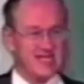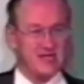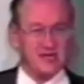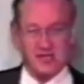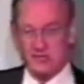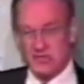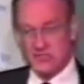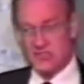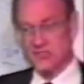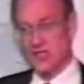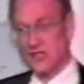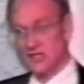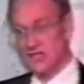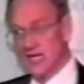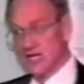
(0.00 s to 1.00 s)
You're in a business
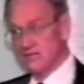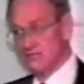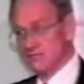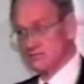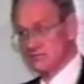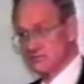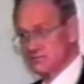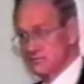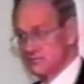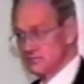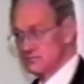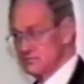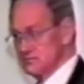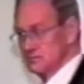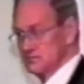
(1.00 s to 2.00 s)
all the time.
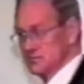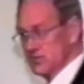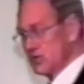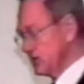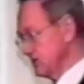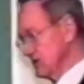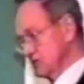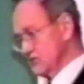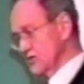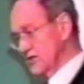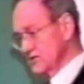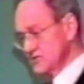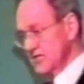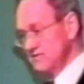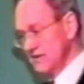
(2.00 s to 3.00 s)
You're in a business while
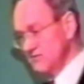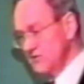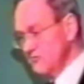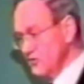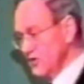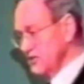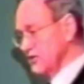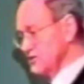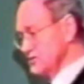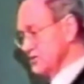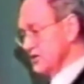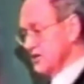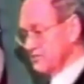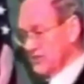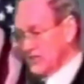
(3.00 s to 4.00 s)
you're asleep. Henry Ford goes to Europe.